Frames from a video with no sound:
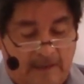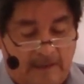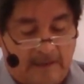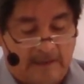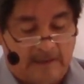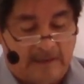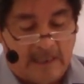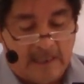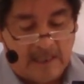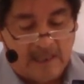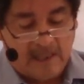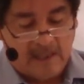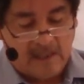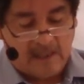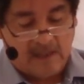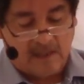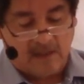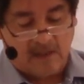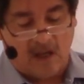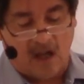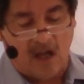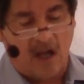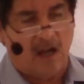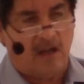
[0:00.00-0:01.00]
This
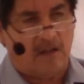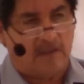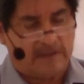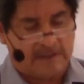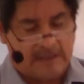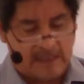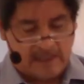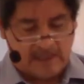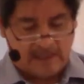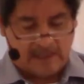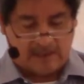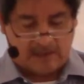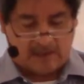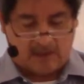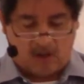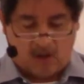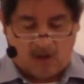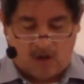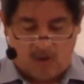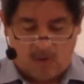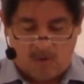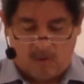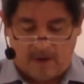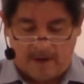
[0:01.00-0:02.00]
is
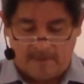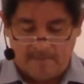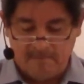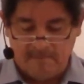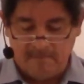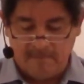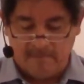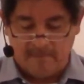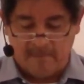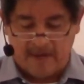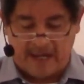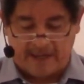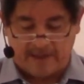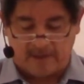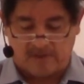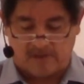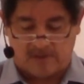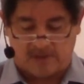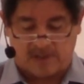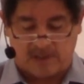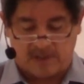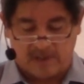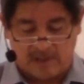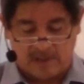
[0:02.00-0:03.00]
how a
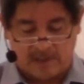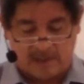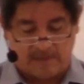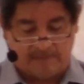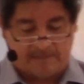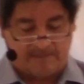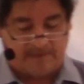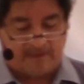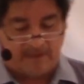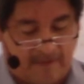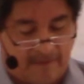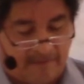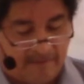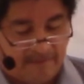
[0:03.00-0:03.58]
microsystem